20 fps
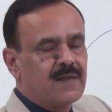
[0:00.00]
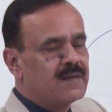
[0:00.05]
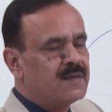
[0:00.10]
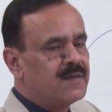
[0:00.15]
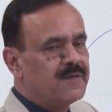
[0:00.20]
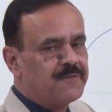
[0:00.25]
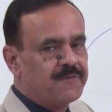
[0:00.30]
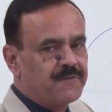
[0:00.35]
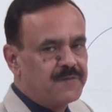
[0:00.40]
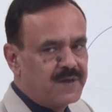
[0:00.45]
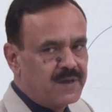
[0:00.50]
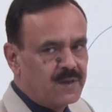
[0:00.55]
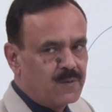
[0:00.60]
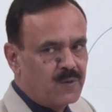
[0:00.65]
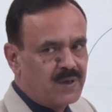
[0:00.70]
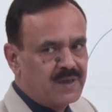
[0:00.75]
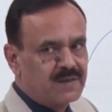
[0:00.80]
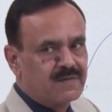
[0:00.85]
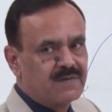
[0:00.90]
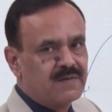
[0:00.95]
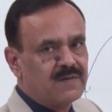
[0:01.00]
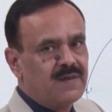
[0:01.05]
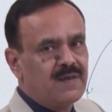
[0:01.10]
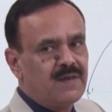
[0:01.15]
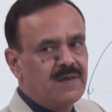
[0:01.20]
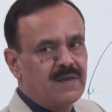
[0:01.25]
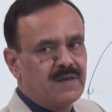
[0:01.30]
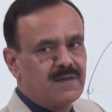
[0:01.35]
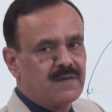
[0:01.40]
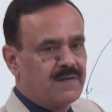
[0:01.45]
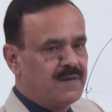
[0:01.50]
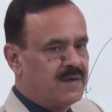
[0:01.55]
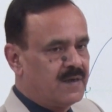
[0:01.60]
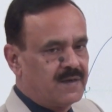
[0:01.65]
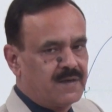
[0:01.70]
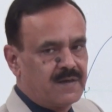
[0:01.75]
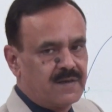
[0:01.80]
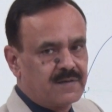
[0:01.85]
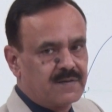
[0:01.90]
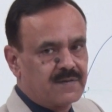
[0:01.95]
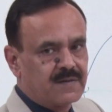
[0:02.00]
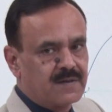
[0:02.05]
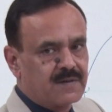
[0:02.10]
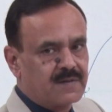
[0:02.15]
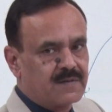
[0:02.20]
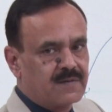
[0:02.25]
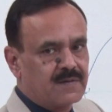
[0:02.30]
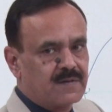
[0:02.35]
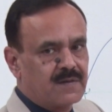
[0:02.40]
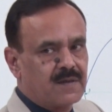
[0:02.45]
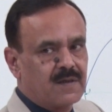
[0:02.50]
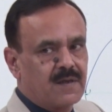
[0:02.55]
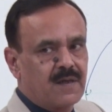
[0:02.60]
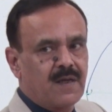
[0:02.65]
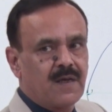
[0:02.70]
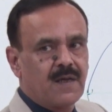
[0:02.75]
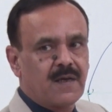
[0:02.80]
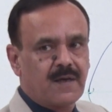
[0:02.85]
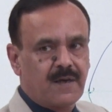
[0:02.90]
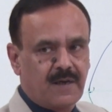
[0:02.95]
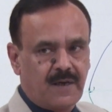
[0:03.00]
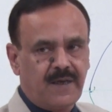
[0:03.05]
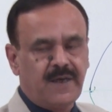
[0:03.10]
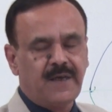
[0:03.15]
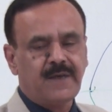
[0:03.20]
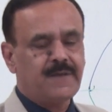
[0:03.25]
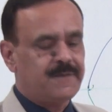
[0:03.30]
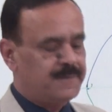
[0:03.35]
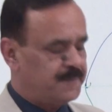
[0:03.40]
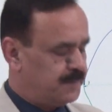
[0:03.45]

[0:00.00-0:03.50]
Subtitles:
the frequency decreases. Clear?